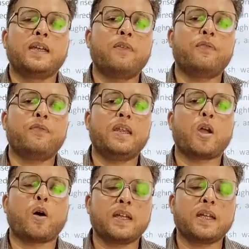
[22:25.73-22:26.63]

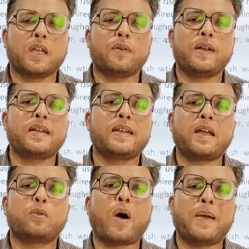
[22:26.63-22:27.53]
idiotic theories like
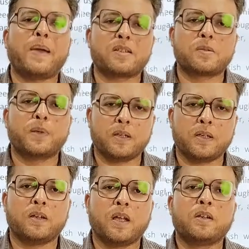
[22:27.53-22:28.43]
white man's
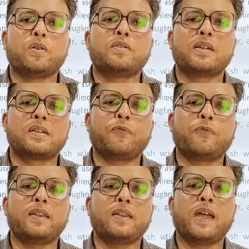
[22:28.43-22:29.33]
burden to
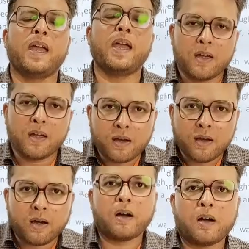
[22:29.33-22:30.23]
justify their
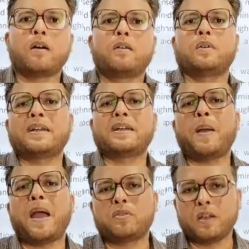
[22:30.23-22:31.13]

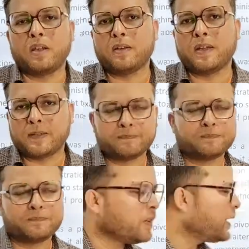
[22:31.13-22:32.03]
expansion in India.
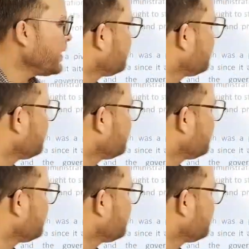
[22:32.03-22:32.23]
Okay,